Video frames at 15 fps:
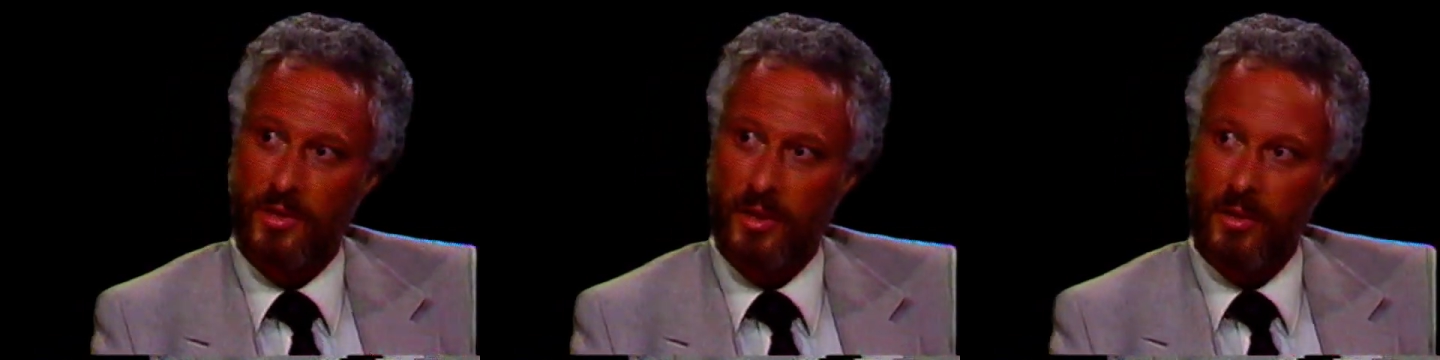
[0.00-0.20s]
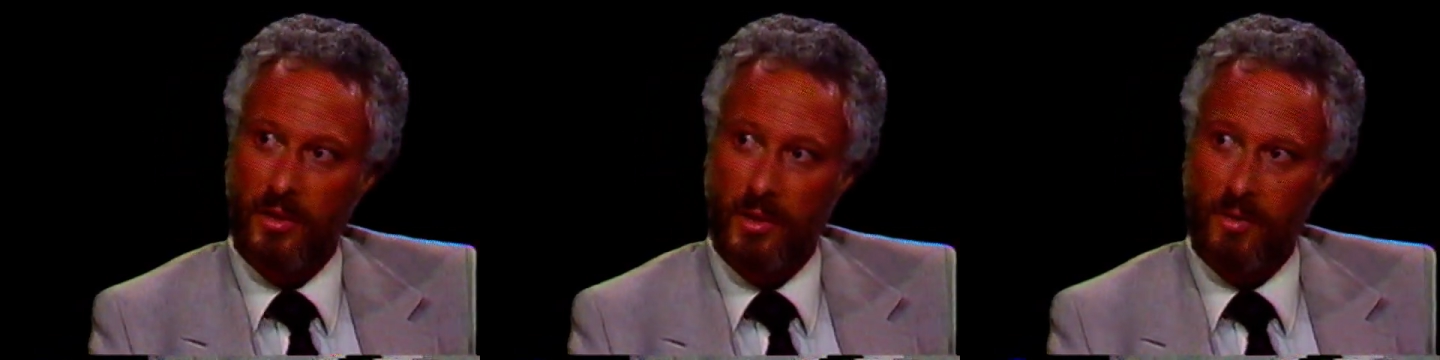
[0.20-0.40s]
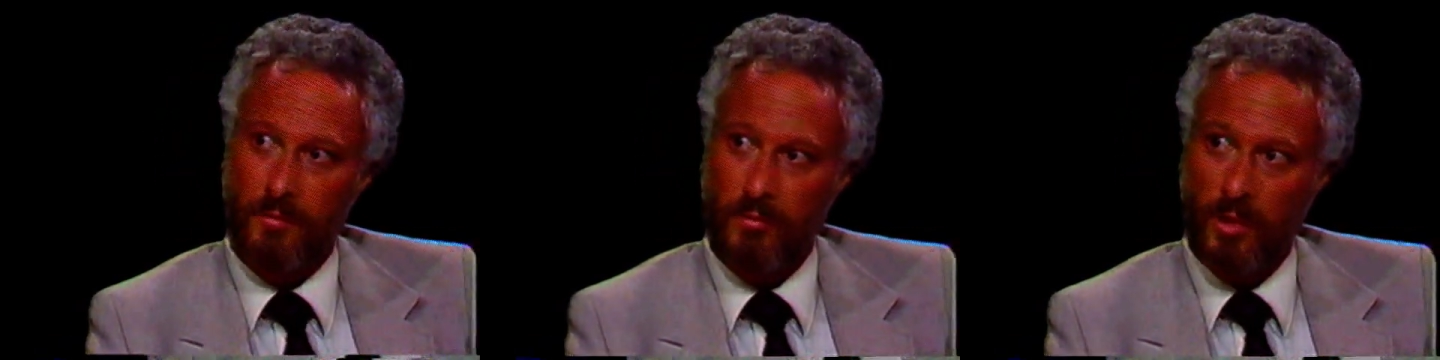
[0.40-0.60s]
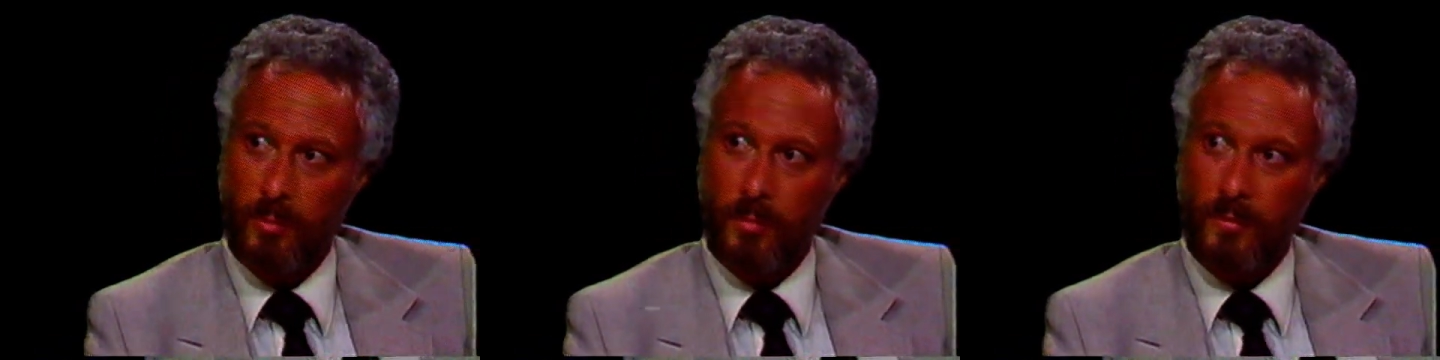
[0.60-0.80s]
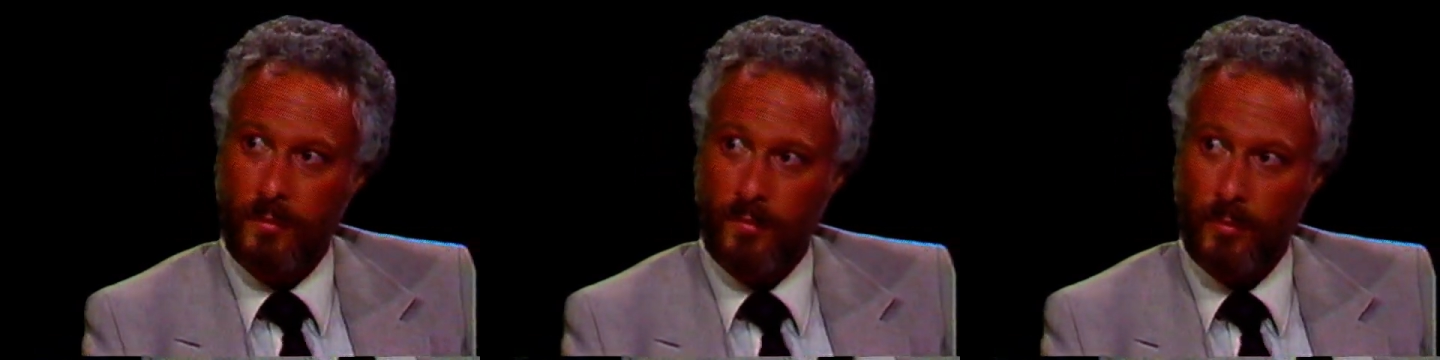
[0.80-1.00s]
under the Freedom
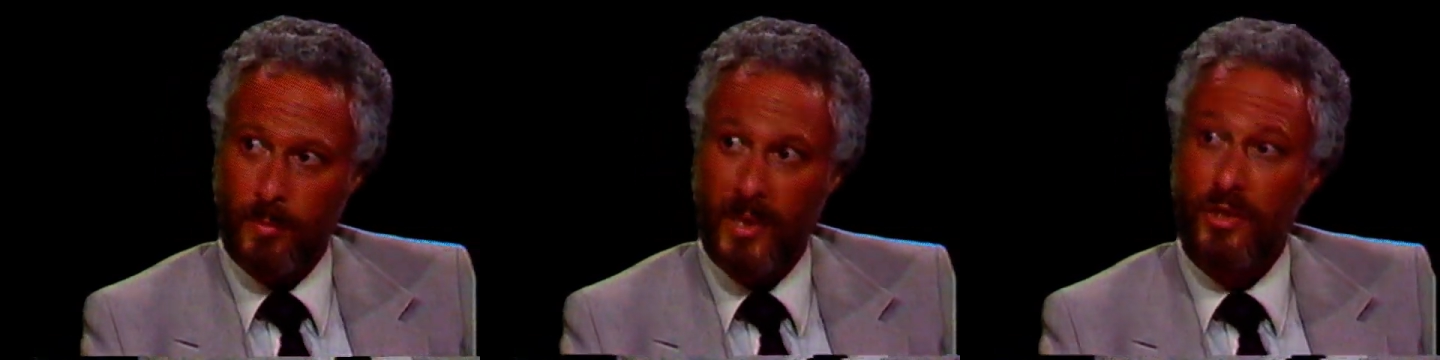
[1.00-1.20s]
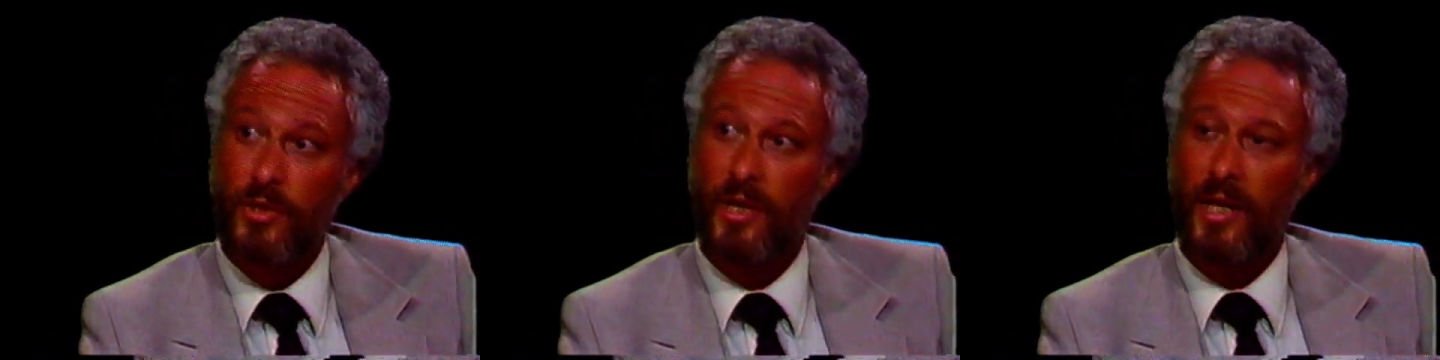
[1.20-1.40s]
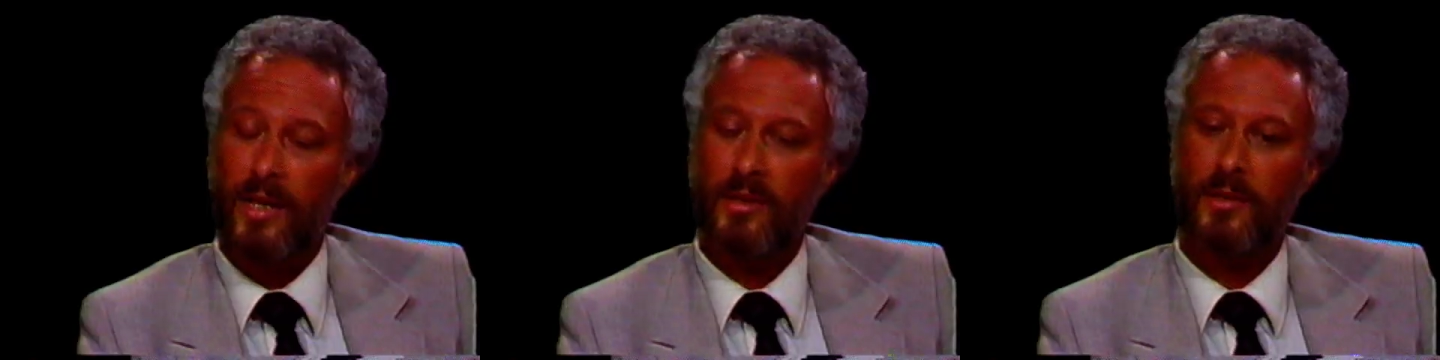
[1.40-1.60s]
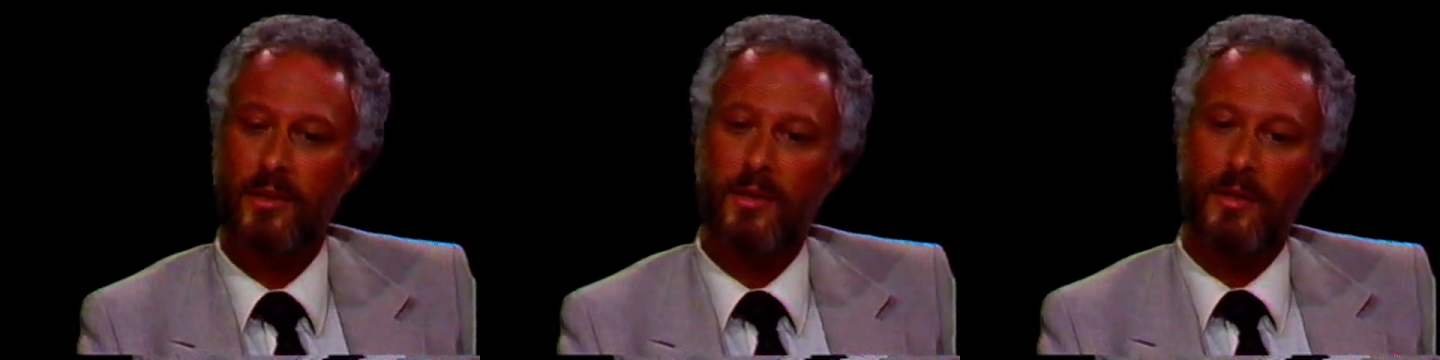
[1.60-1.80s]
of Information Act.